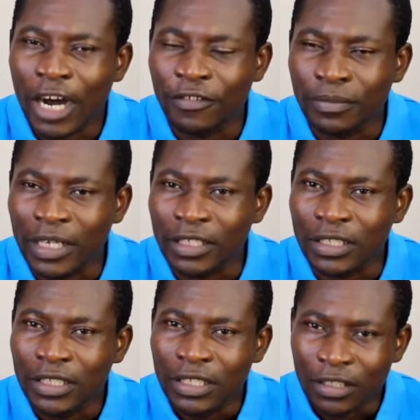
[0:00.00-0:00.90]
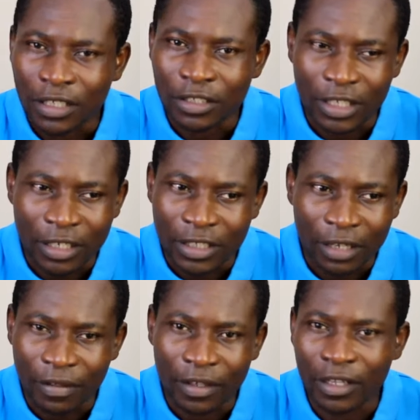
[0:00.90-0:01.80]
having money such that
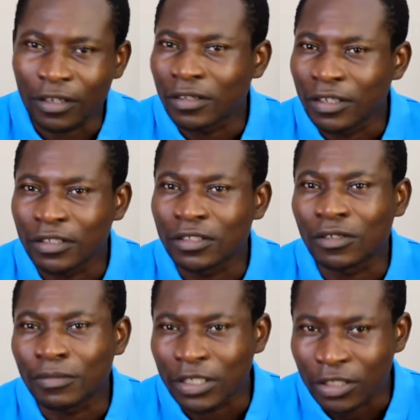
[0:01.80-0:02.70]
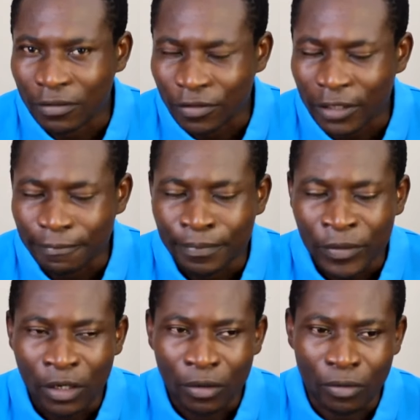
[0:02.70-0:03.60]
their thinking is so much different.
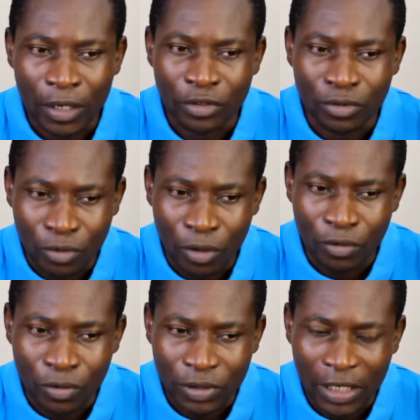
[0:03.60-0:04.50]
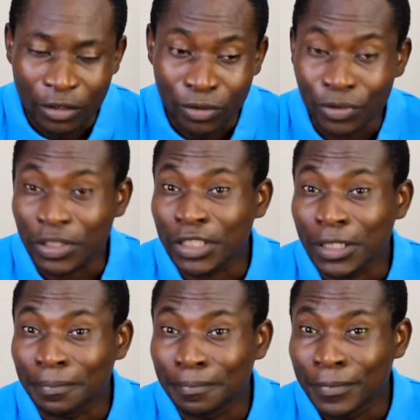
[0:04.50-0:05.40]
When you go through town, you will see
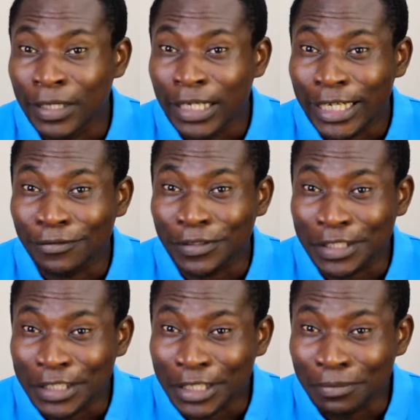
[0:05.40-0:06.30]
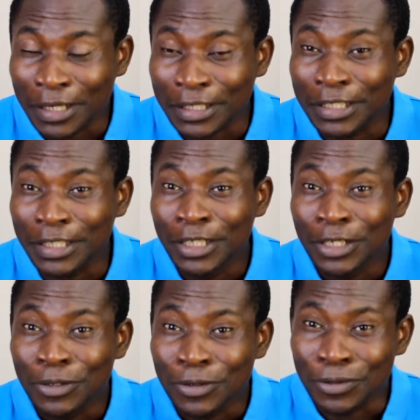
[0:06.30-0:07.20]
them. If you see anybody
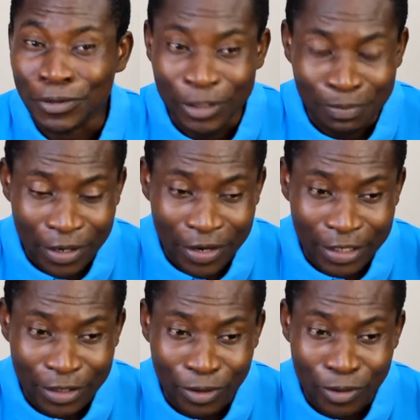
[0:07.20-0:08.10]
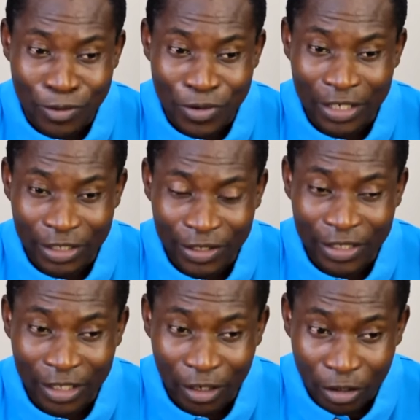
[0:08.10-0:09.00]
whose parents or who has
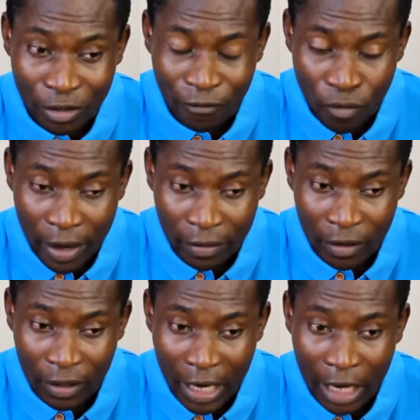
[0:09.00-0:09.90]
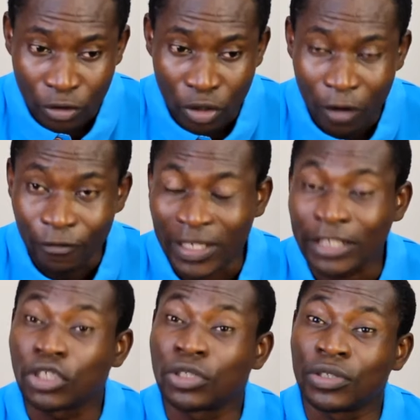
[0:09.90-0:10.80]
created a lot of wealth out of their
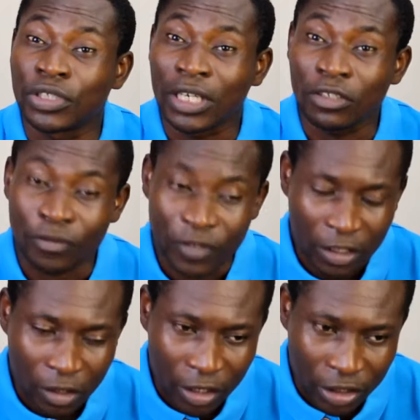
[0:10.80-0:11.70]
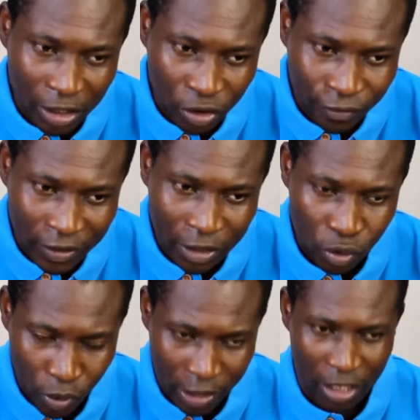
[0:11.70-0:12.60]
ingenuity, out of their knowledge, out of their
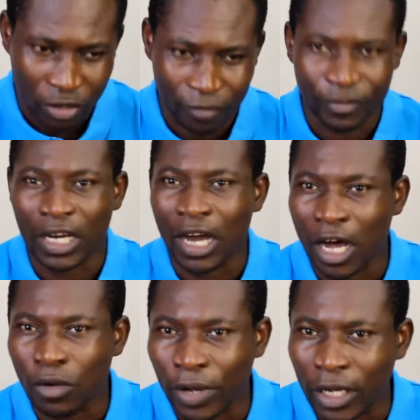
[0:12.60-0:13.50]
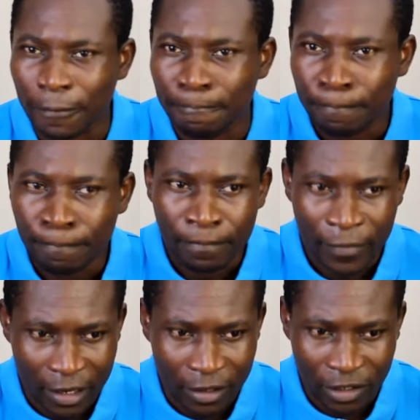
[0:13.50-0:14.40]
sweat, out of their hard work,
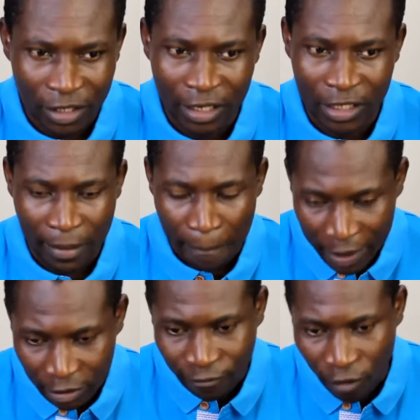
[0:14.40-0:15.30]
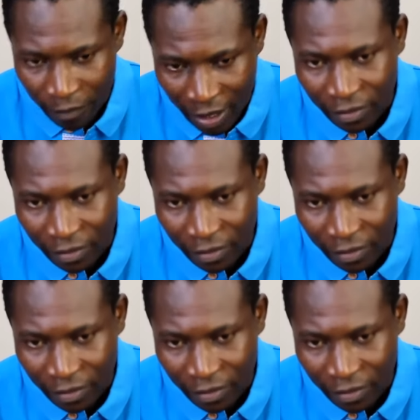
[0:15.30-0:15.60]
the understanding they built from